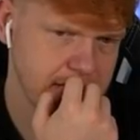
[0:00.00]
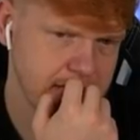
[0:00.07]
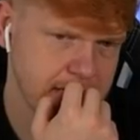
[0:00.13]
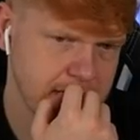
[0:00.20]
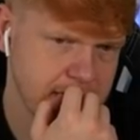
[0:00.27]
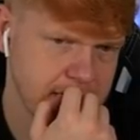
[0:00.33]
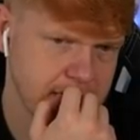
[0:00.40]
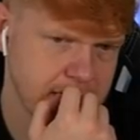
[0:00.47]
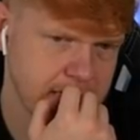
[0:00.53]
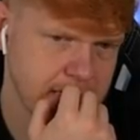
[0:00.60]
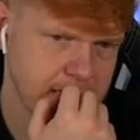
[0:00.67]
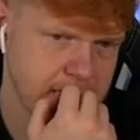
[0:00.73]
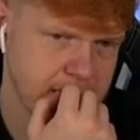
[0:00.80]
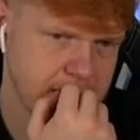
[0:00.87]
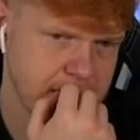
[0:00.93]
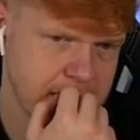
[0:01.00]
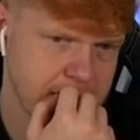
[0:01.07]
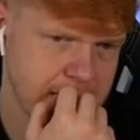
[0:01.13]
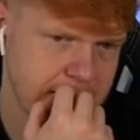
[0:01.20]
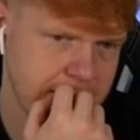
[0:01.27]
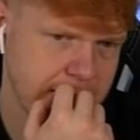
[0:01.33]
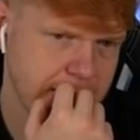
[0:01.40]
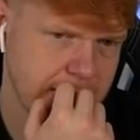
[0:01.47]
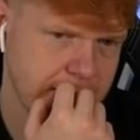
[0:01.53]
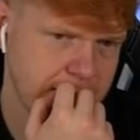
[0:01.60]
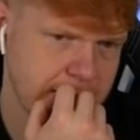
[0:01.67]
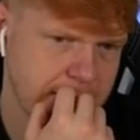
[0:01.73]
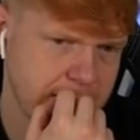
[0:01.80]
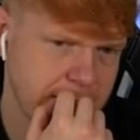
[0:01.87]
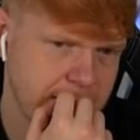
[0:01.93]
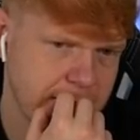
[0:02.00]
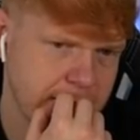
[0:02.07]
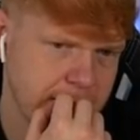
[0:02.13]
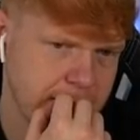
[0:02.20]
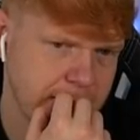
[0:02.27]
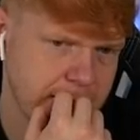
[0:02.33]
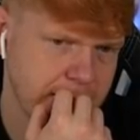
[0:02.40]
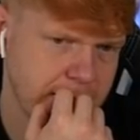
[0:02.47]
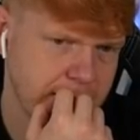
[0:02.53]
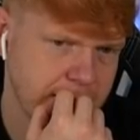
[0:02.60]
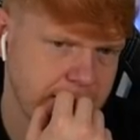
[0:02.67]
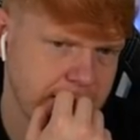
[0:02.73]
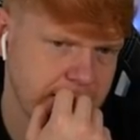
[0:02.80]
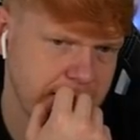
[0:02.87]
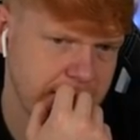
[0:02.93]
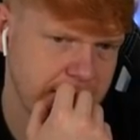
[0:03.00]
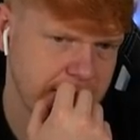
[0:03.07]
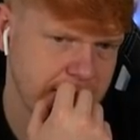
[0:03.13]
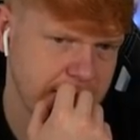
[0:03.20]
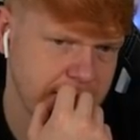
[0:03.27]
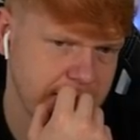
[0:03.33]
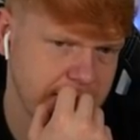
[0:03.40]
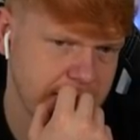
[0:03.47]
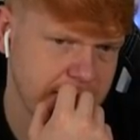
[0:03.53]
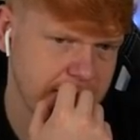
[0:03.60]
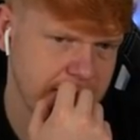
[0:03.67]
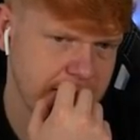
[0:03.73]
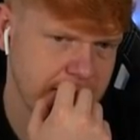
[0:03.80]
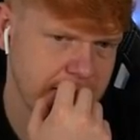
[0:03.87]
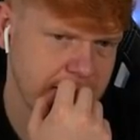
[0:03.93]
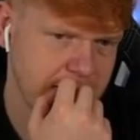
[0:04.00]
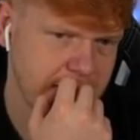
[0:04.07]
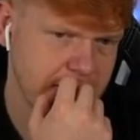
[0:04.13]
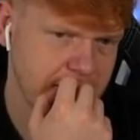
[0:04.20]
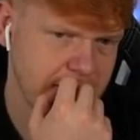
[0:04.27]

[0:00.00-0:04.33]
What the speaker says: [no speech]